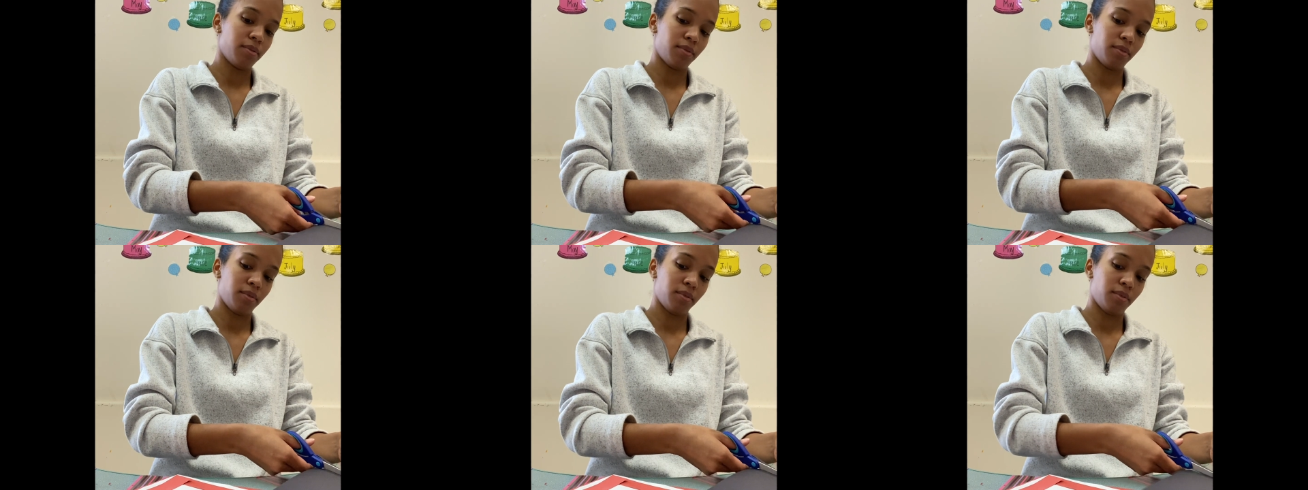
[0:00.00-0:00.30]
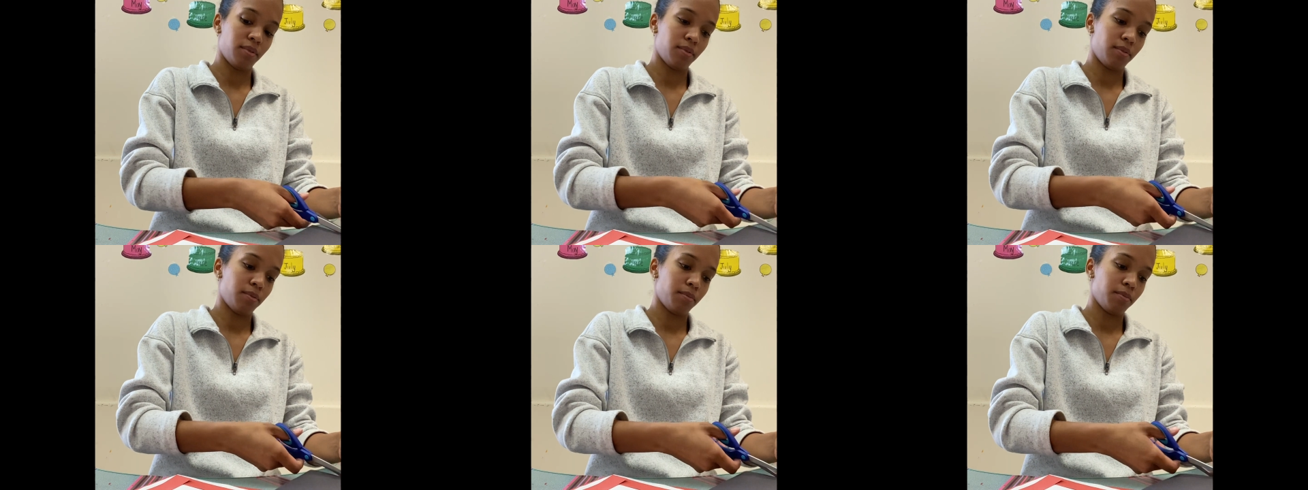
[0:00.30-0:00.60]

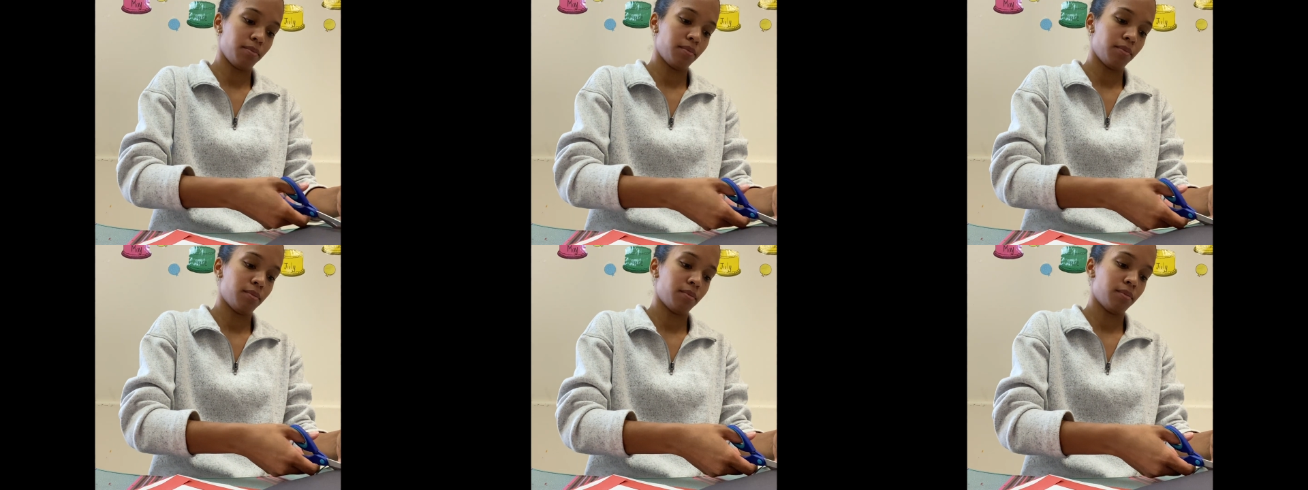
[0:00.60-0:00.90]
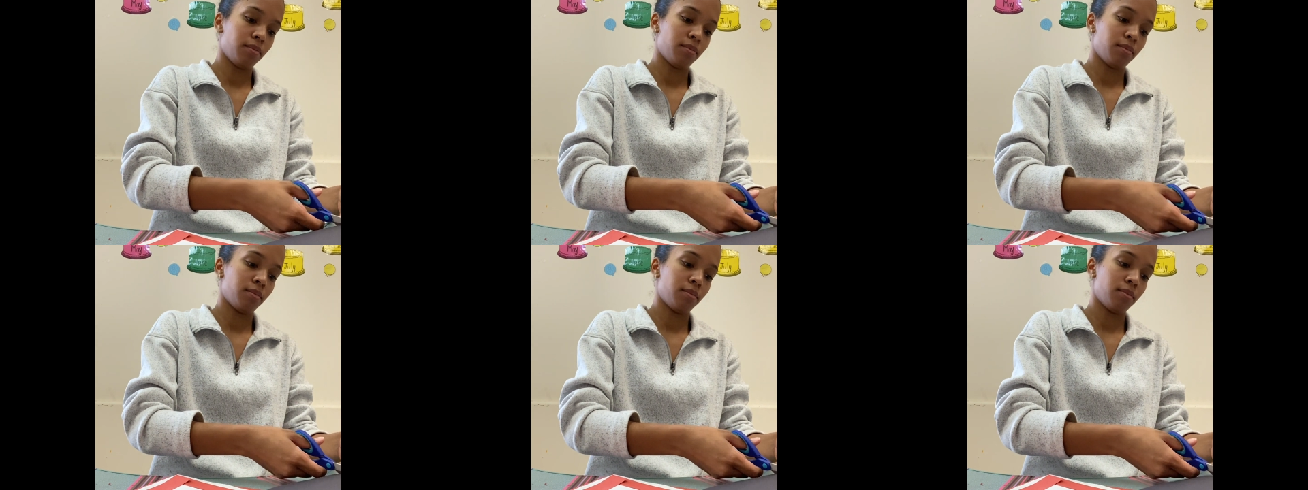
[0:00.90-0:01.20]

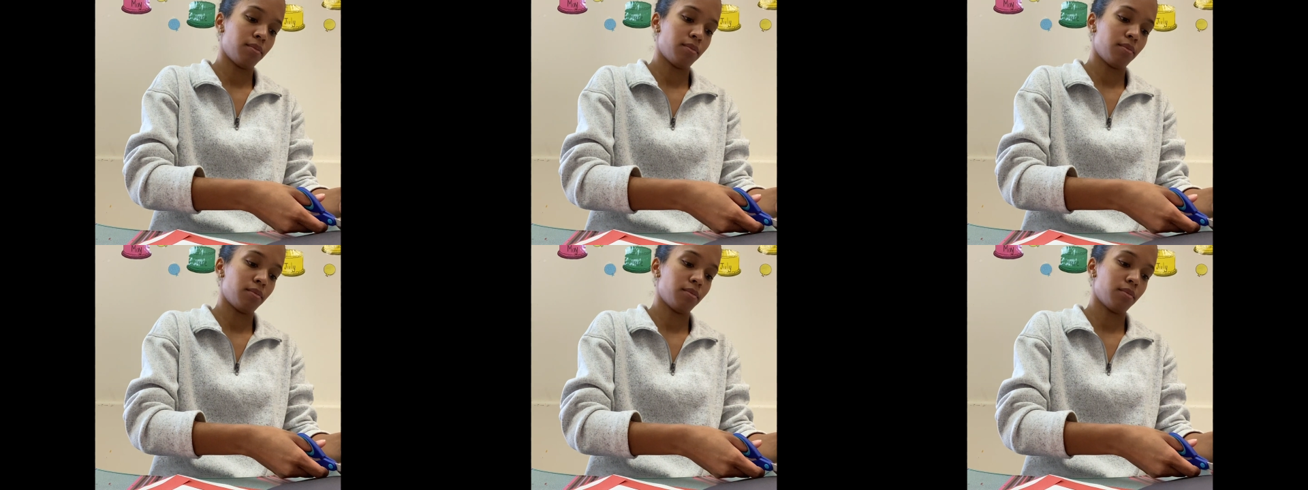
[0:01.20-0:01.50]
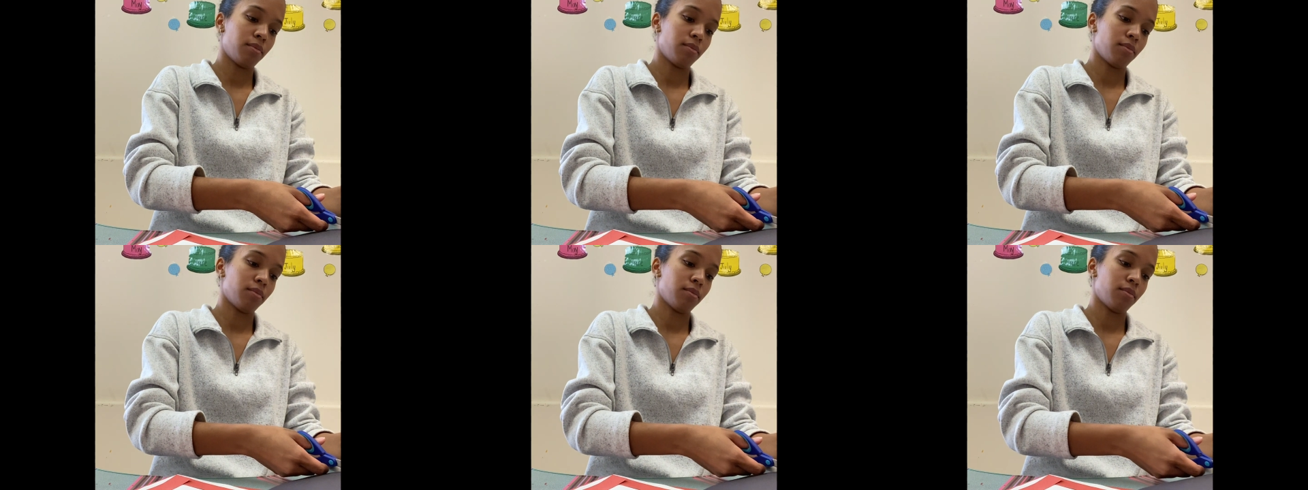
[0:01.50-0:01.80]

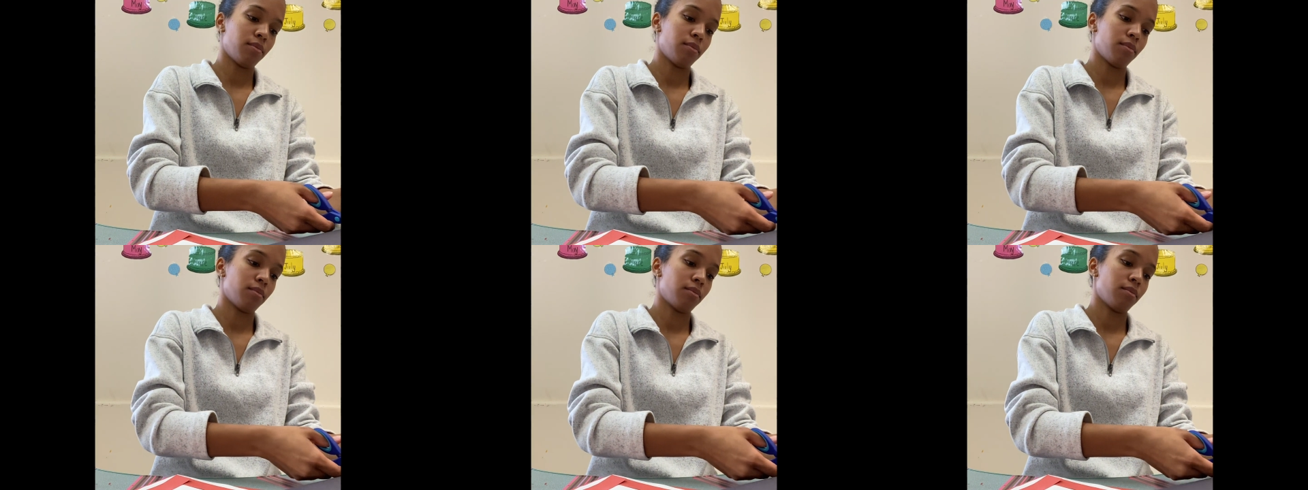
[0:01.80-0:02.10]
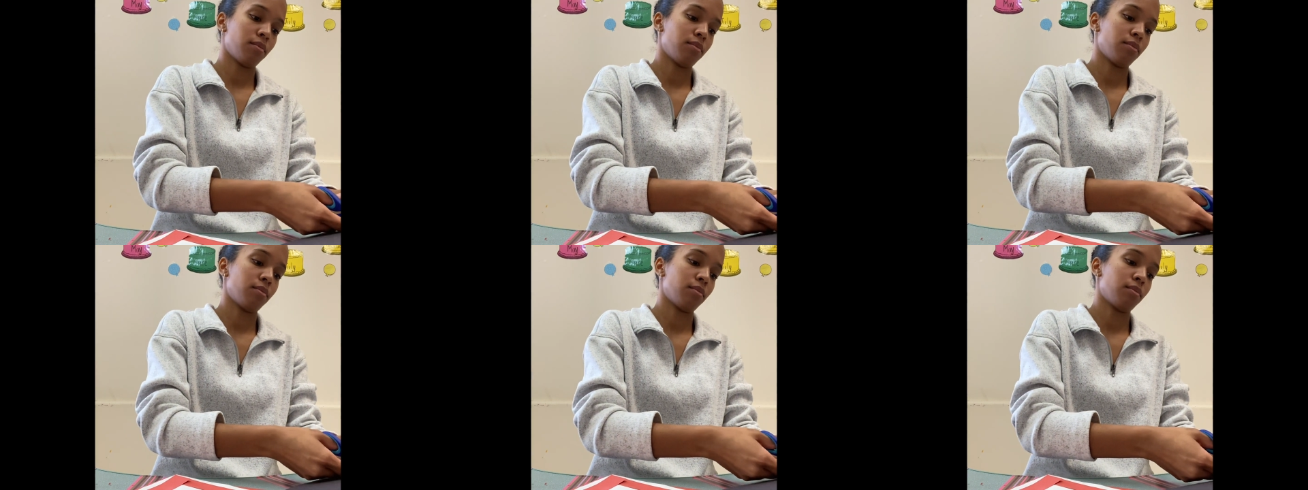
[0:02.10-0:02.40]

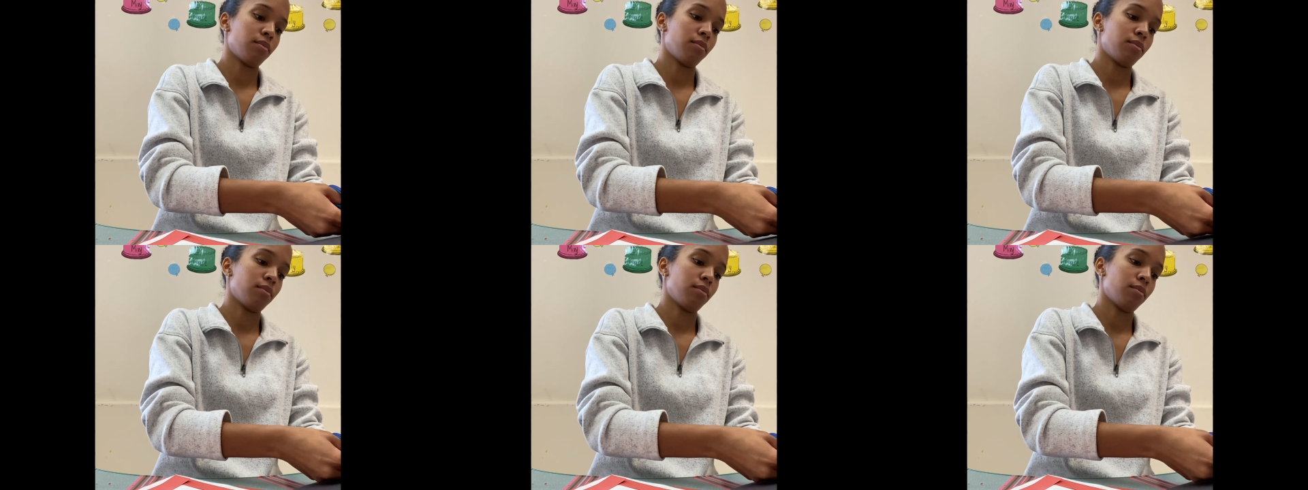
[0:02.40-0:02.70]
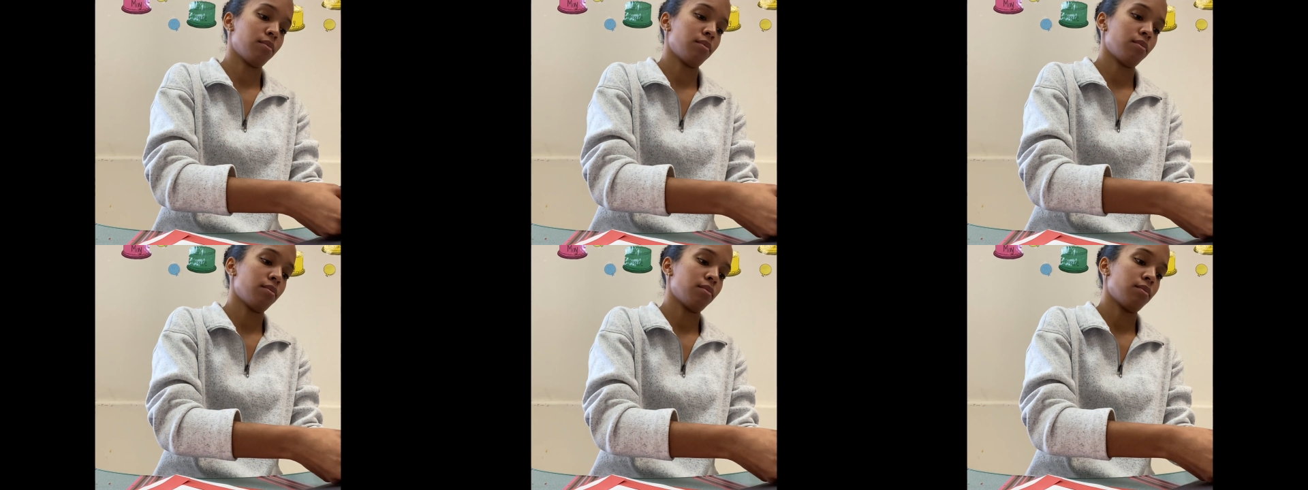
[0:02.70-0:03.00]

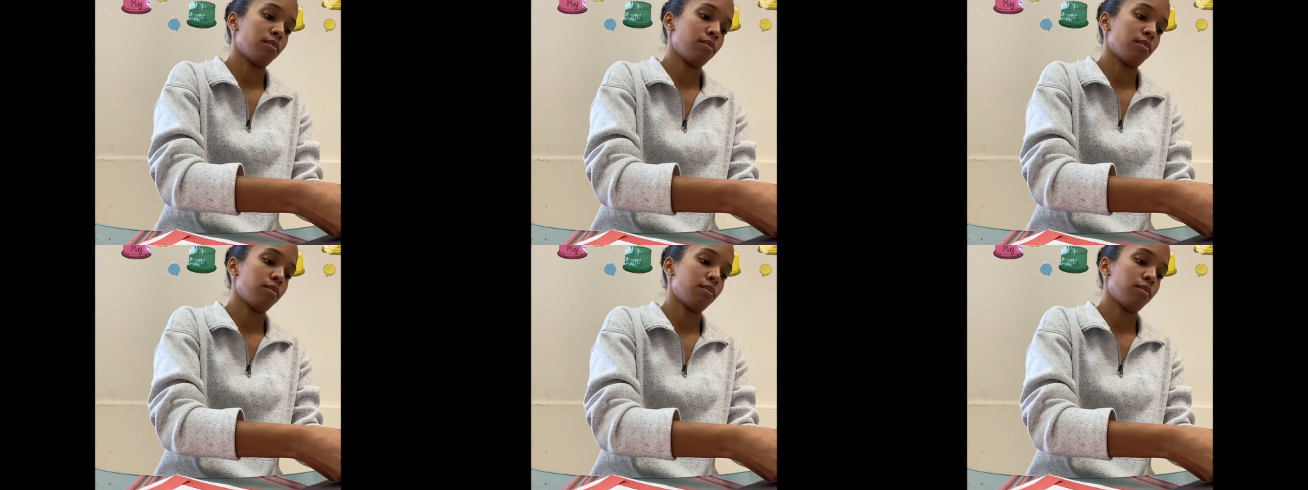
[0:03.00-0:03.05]
No one is speaking in this clip.